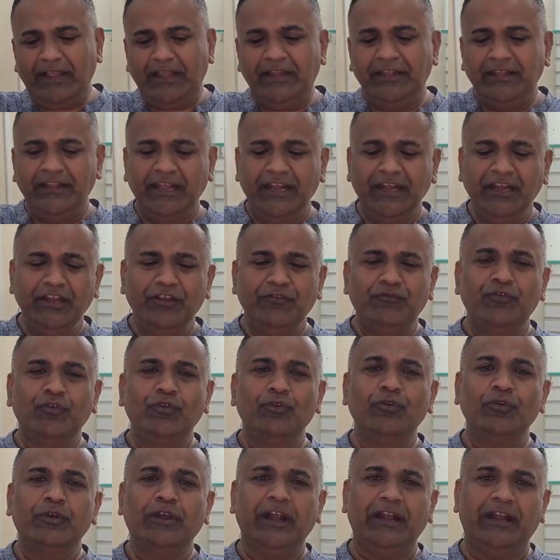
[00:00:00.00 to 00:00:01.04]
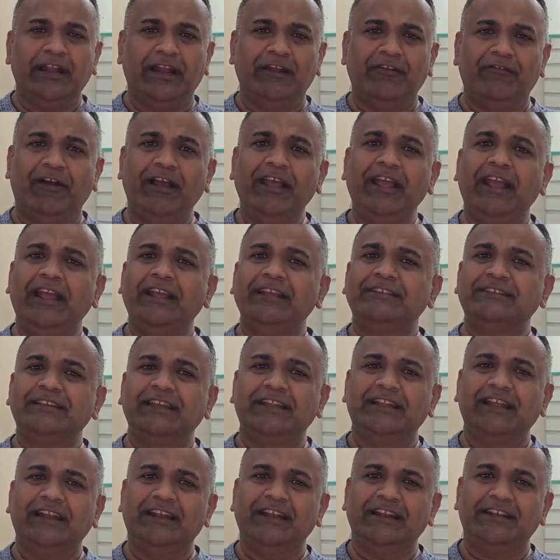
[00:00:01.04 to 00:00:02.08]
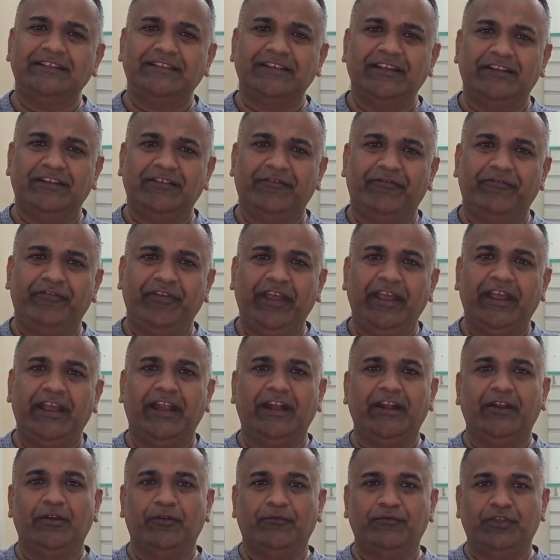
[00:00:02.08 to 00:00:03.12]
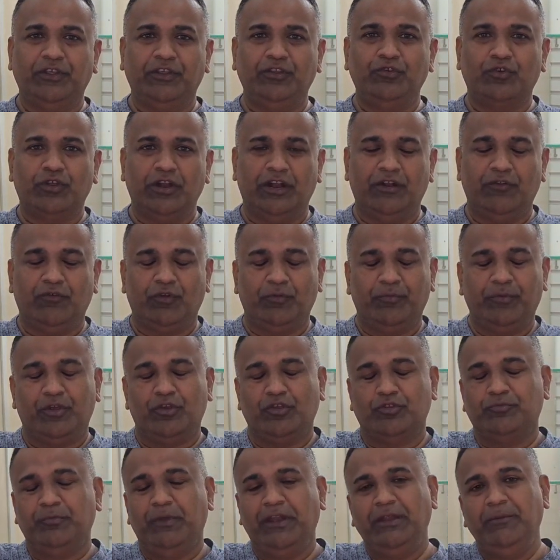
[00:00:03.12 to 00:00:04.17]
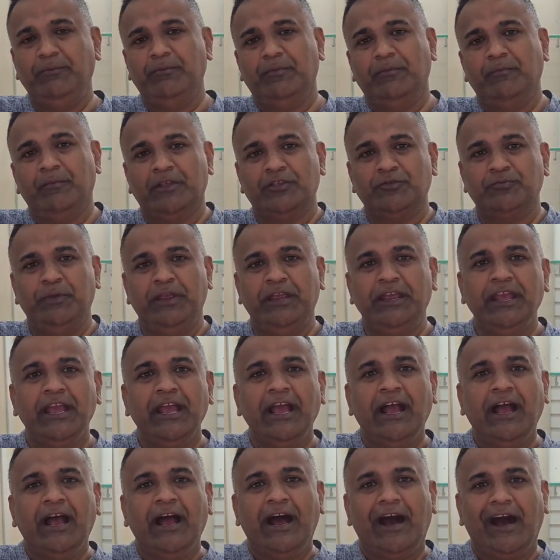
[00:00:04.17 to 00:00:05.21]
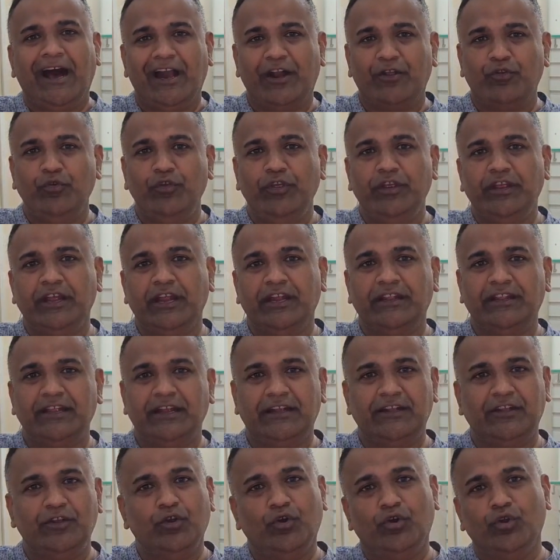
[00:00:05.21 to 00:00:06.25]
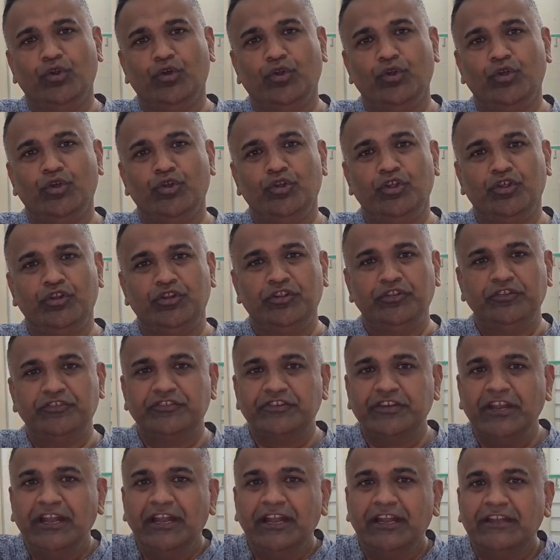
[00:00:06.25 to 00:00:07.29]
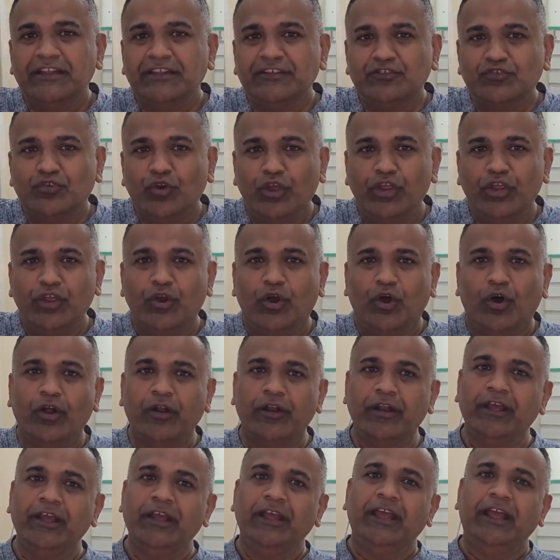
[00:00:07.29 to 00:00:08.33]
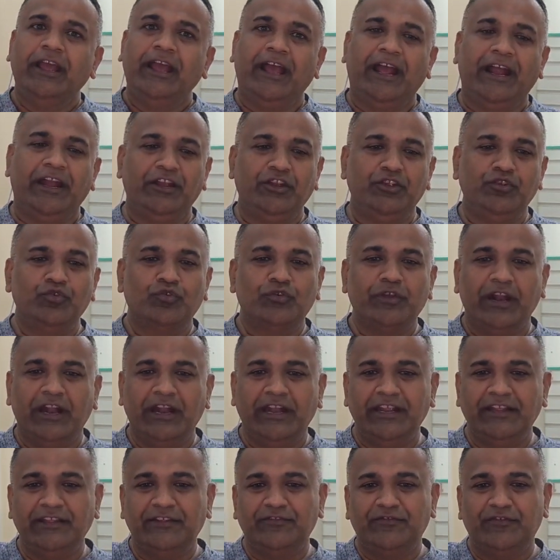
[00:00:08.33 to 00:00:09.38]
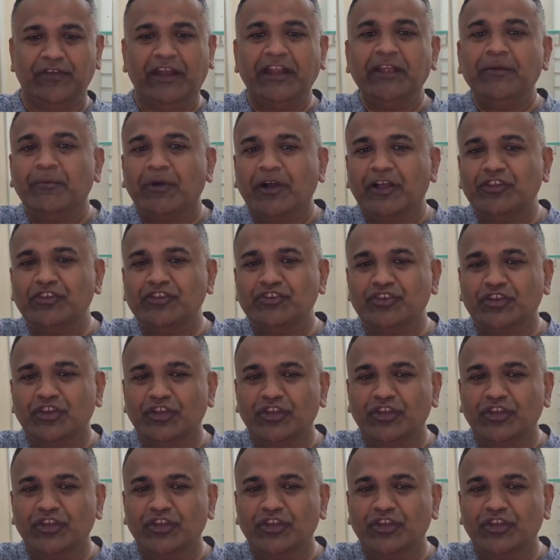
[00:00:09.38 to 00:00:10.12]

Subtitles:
then if you look at, and why I say that it's at the fag end of the Ukraine war, because many must be arguing it that no, still it is going on, and Ukraine is very much